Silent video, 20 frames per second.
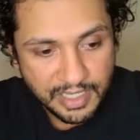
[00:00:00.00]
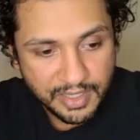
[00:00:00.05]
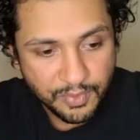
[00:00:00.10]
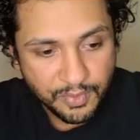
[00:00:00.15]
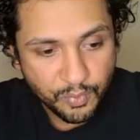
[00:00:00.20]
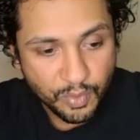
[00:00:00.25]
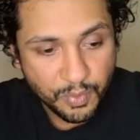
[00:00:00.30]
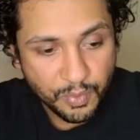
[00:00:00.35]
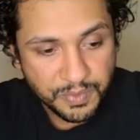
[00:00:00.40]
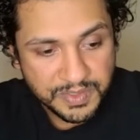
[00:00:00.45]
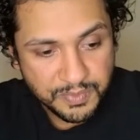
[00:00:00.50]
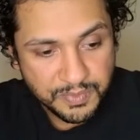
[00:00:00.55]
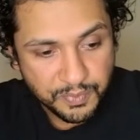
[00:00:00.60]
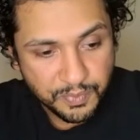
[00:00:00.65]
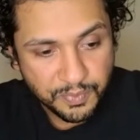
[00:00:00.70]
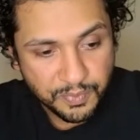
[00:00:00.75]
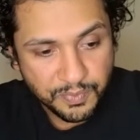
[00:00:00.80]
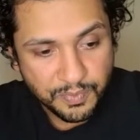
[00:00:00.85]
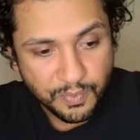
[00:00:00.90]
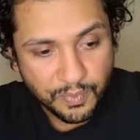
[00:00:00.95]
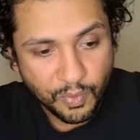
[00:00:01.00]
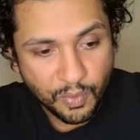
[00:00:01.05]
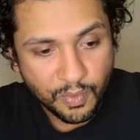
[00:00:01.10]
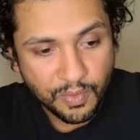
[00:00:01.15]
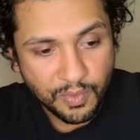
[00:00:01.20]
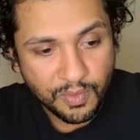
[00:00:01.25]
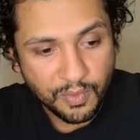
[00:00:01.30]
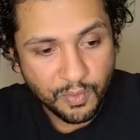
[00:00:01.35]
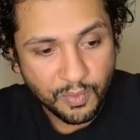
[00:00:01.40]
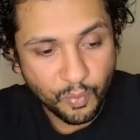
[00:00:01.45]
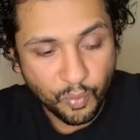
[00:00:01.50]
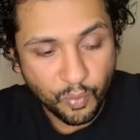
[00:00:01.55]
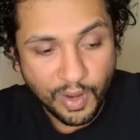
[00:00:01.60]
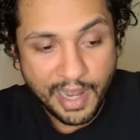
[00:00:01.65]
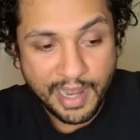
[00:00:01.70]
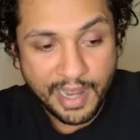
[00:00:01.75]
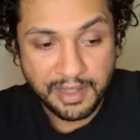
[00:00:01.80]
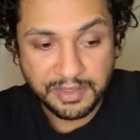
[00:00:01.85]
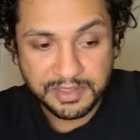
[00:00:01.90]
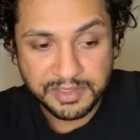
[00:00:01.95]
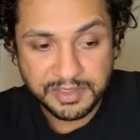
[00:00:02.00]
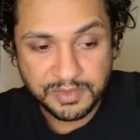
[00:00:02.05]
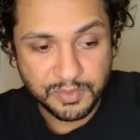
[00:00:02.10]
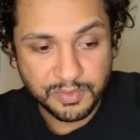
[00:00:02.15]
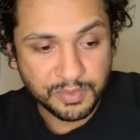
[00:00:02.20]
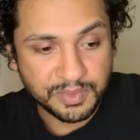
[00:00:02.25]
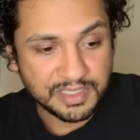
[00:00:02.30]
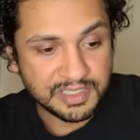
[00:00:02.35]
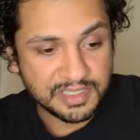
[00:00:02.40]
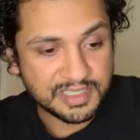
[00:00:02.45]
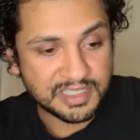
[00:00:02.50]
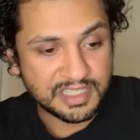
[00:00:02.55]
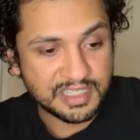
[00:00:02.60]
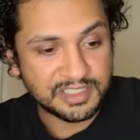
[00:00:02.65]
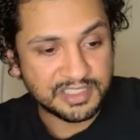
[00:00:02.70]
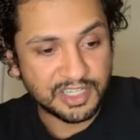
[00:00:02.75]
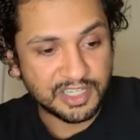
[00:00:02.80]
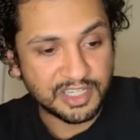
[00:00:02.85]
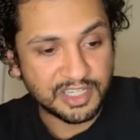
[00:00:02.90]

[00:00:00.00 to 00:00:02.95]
what was wild was the turn